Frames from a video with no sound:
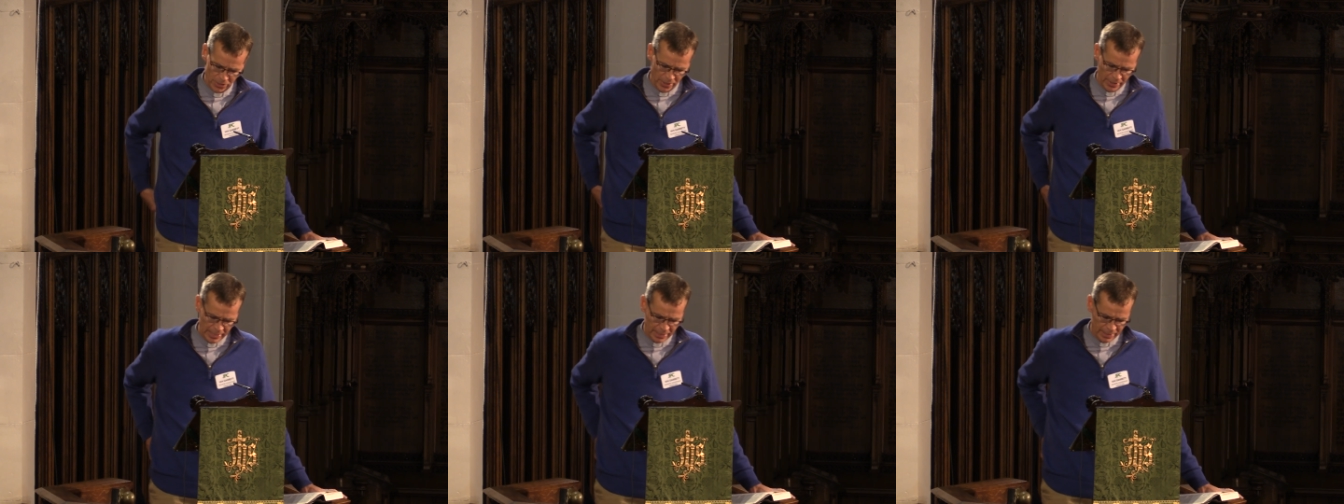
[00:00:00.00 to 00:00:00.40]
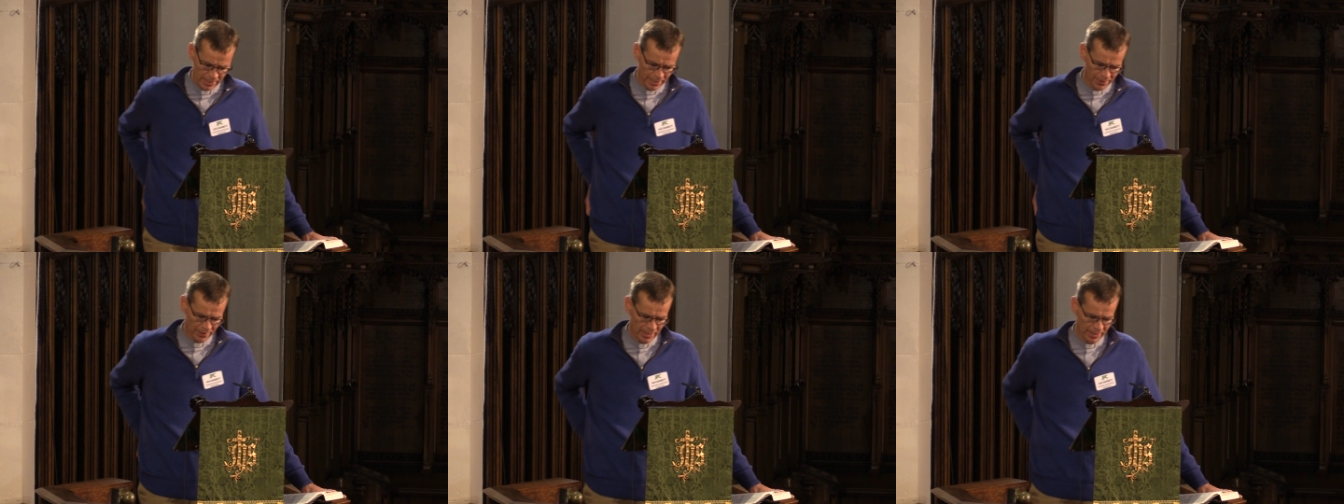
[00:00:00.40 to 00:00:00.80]
he didn't
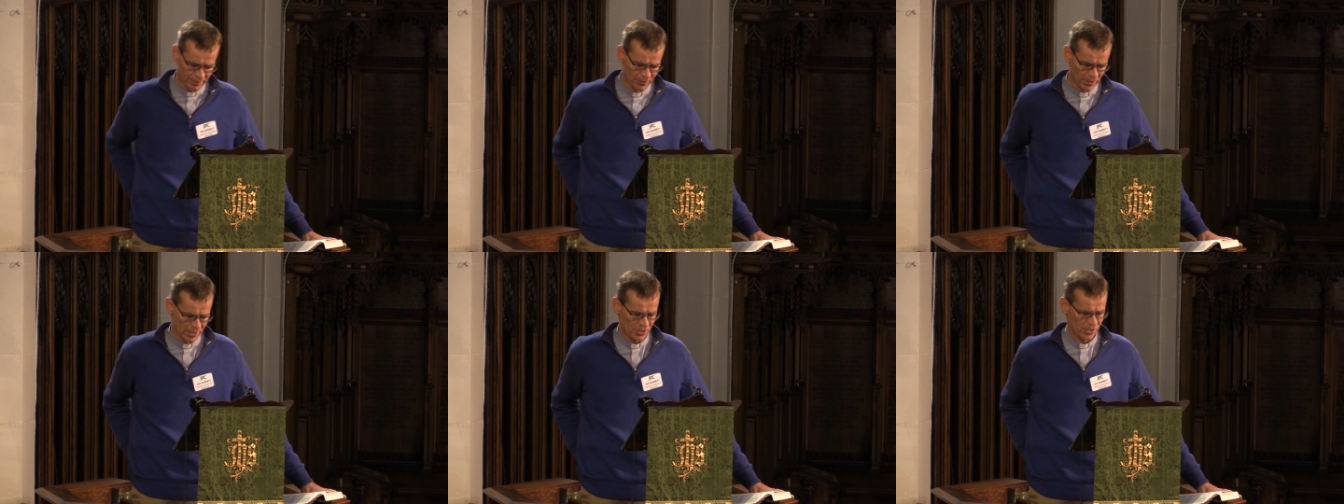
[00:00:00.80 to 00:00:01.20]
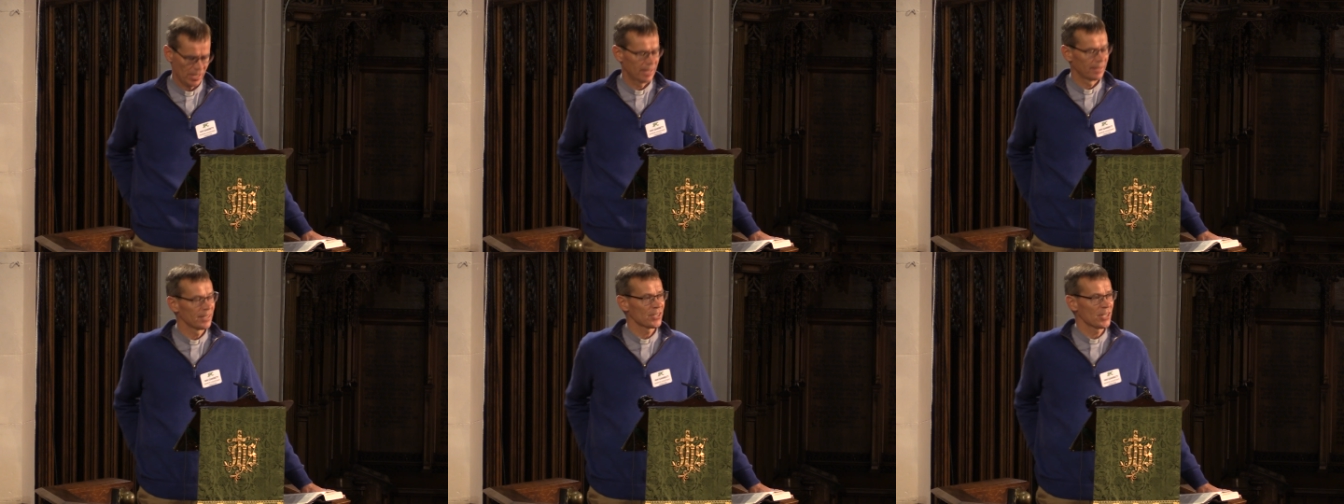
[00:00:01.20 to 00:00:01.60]
hear any of this.
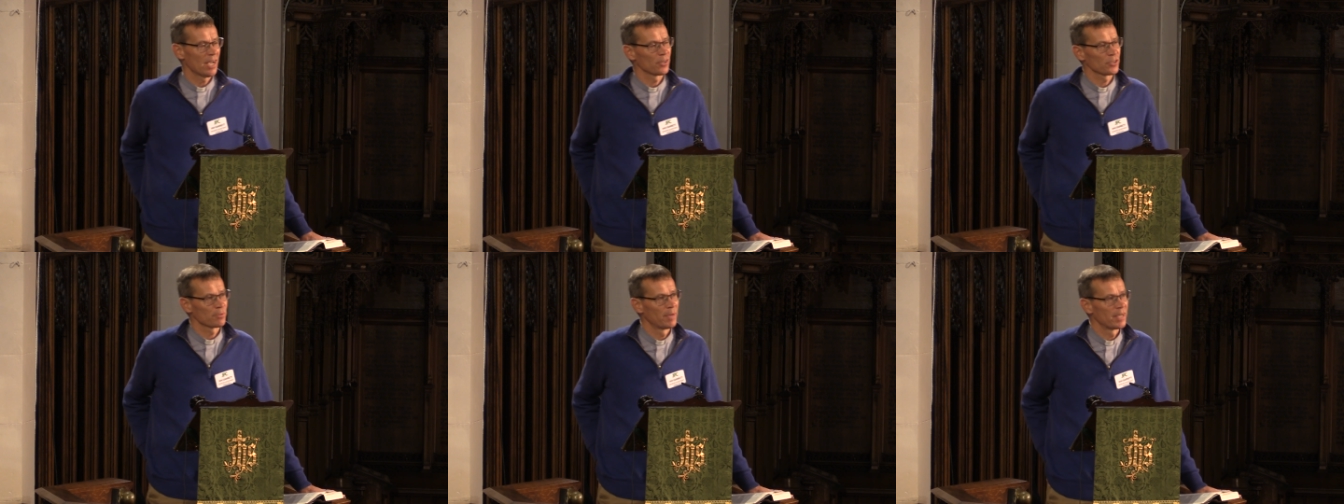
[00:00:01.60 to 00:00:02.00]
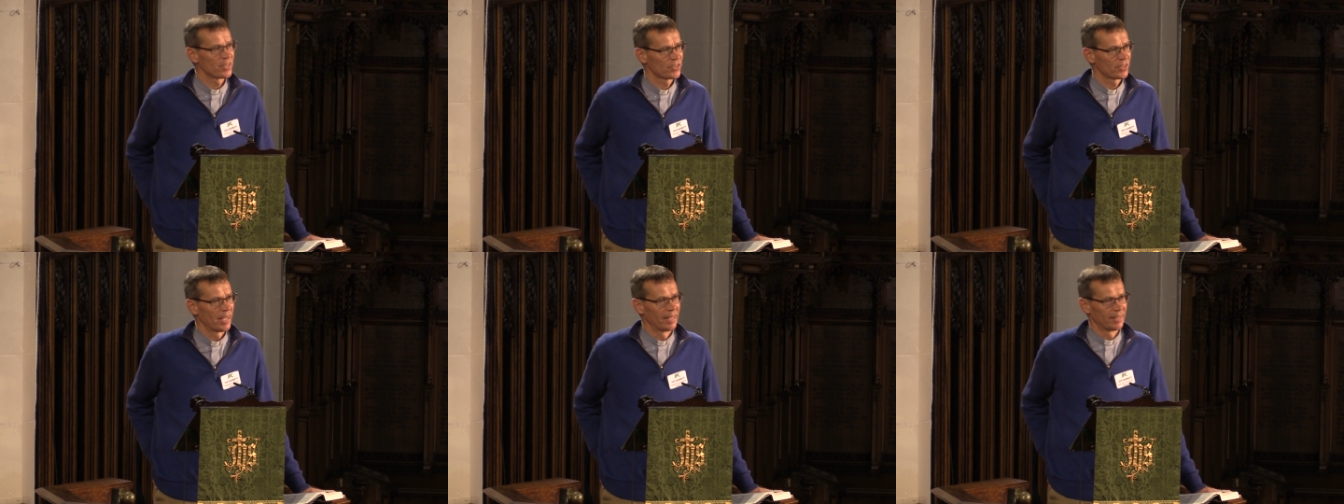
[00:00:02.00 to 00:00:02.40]
And this housemate
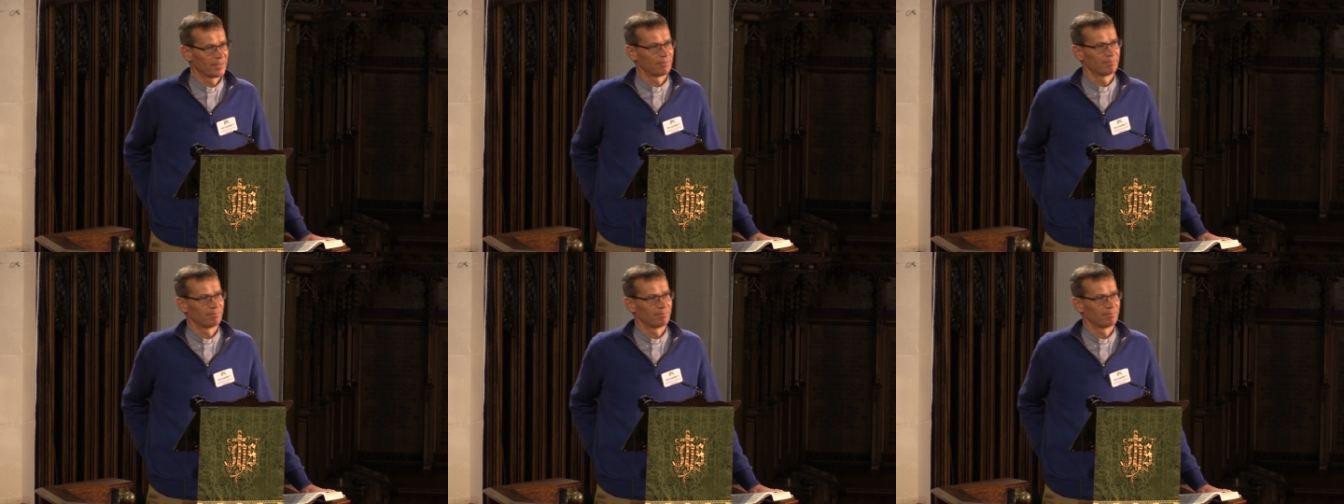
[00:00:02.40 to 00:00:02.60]
said,